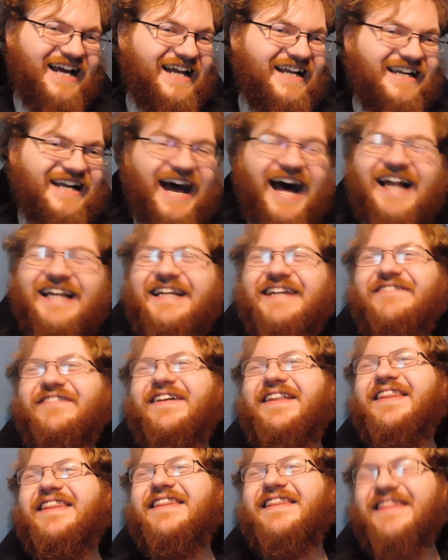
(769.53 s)
Not
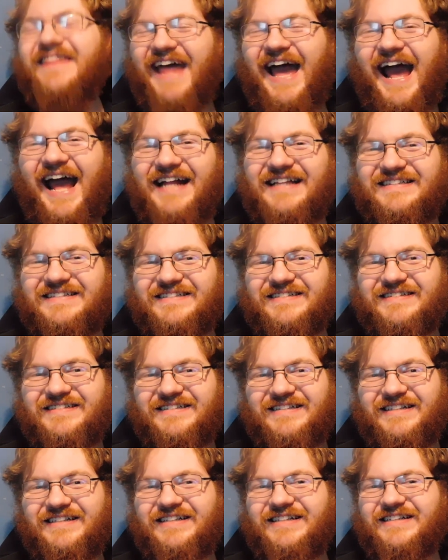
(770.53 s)
even that
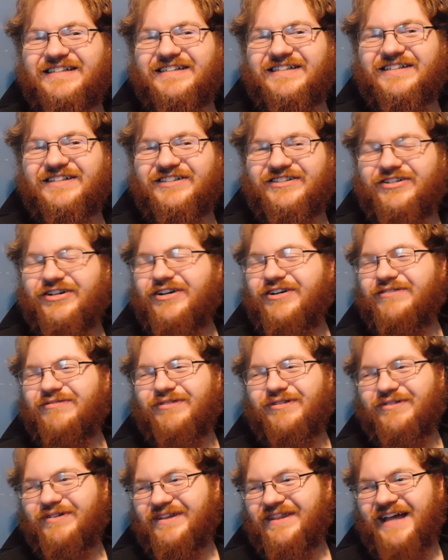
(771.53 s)
could
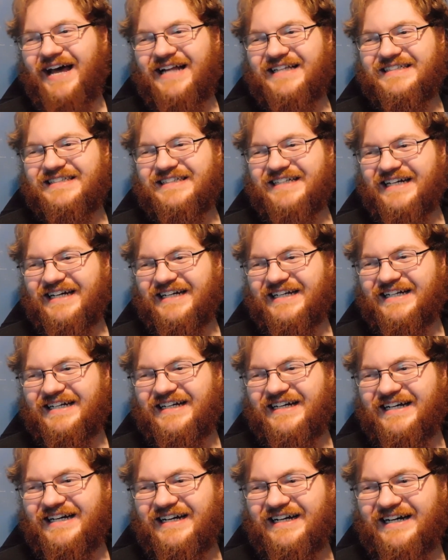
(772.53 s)
ruin that scene.
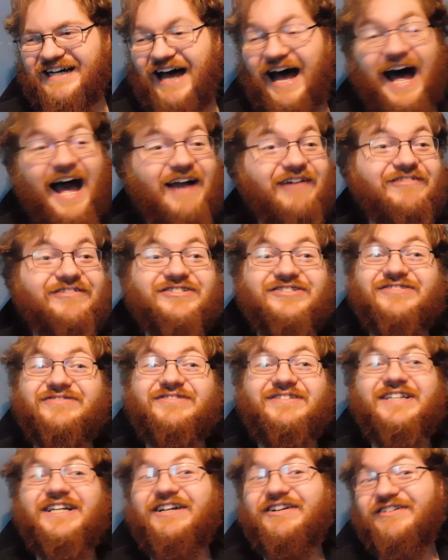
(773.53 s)
I was
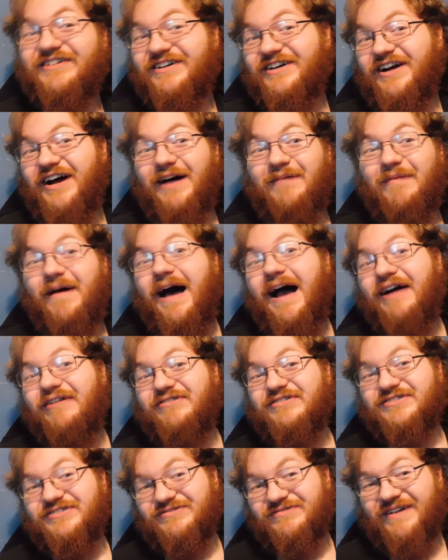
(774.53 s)
tearing up. I
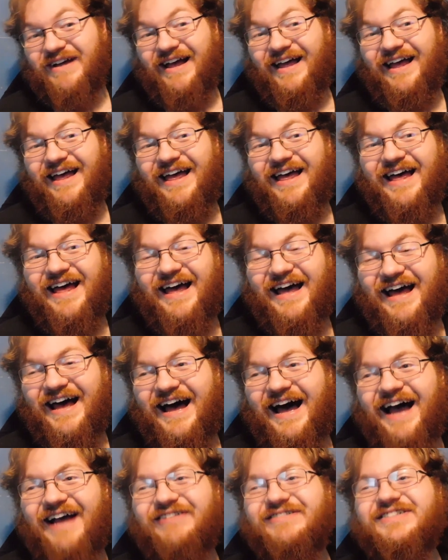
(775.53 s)
was
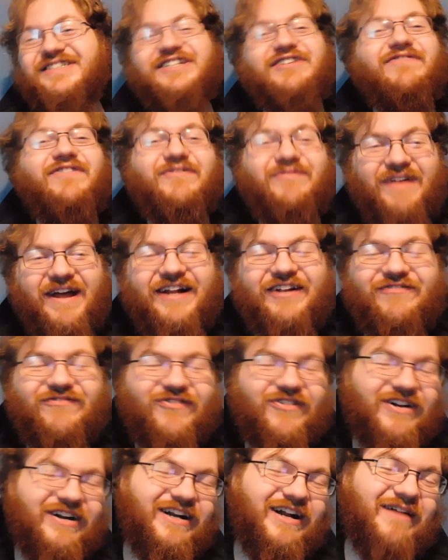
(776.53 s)
even ready
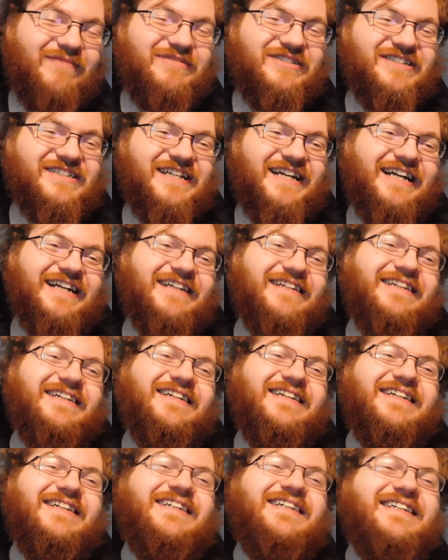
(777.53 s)
for it, and I'm just like,
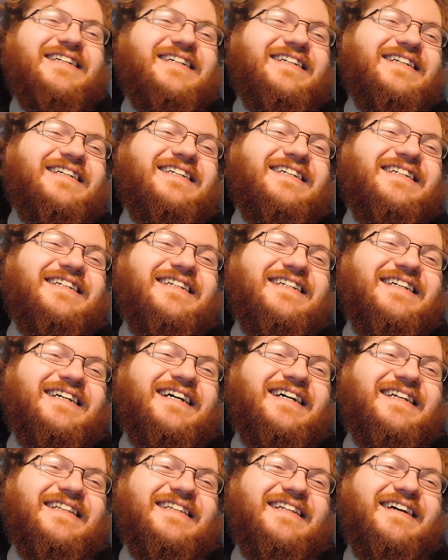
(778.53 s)
oh,
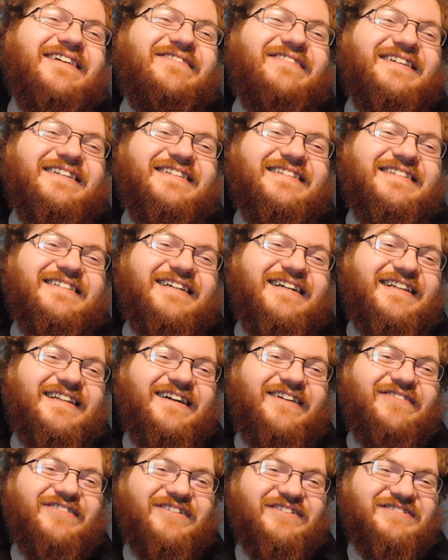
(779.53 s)
I love it. I
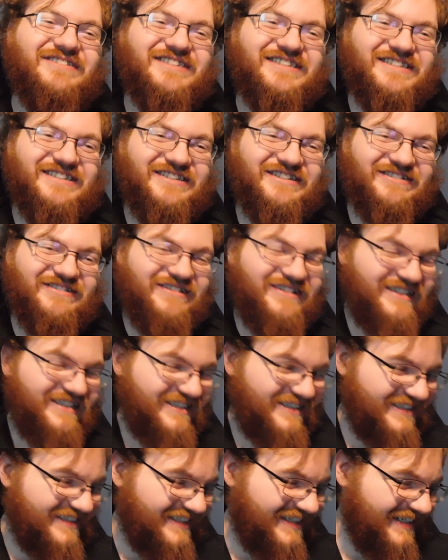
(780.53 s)
love those two.
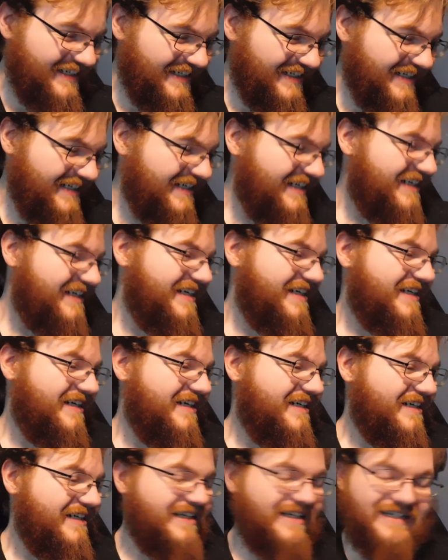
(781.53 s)

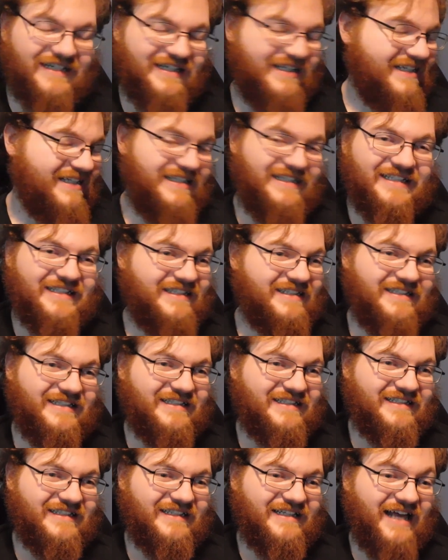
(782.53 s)

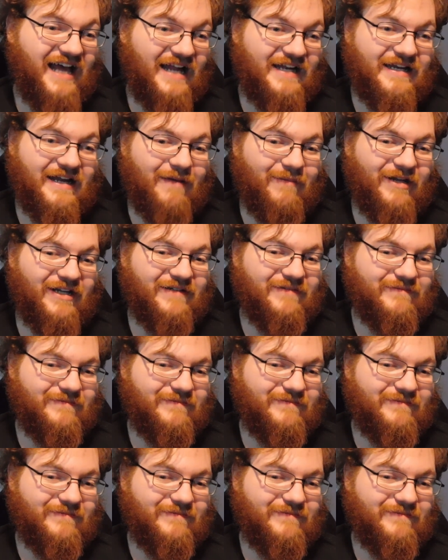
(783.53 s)
God damn it.